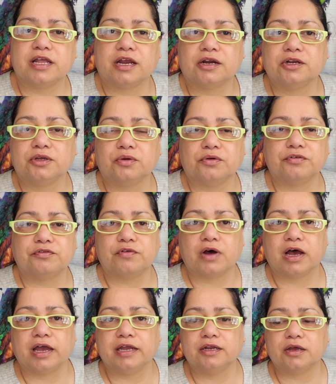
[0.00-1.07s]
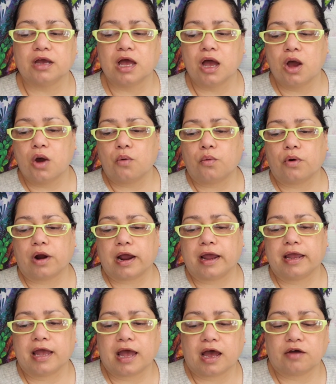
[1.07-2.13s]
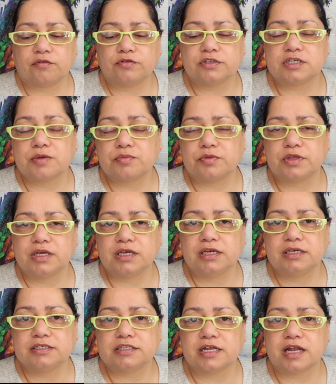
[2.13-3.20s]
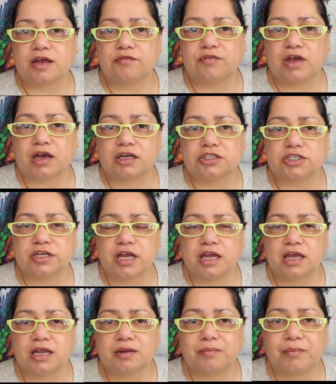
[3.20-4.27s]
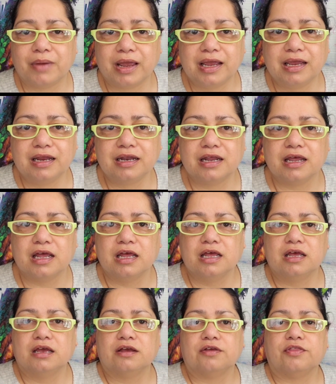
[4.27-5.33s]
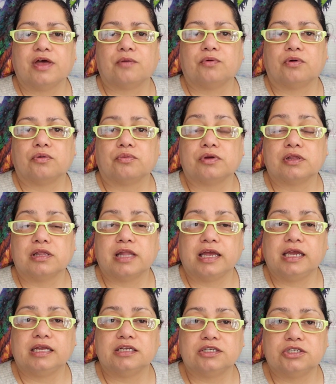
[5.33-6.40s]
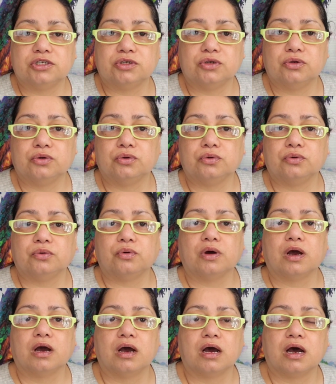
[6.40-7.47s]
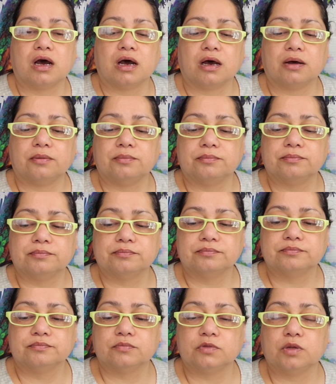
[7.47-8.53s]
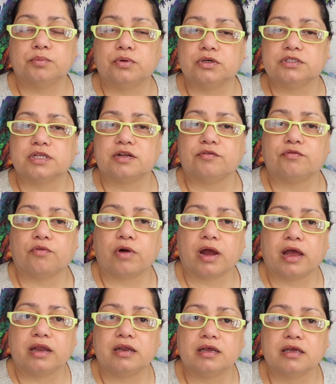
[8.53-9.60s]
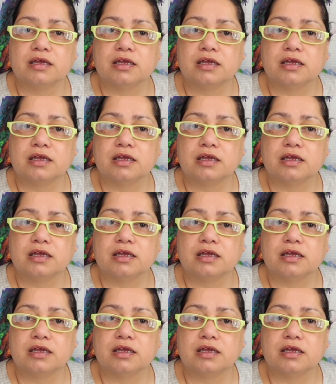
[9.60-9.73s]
There you'll find where I have some things that I've actually handmade that will relate to the books that I've read.